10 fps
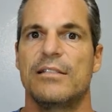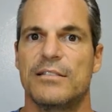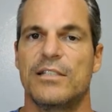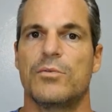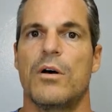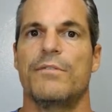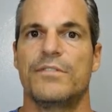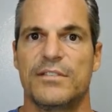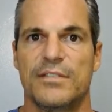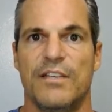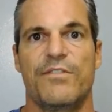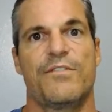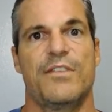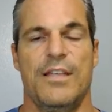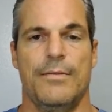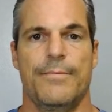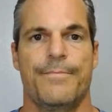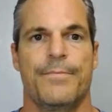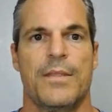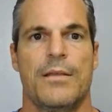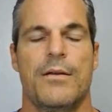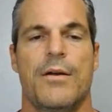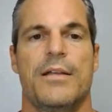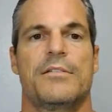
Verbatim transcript: C twelve, C fifteen. All right,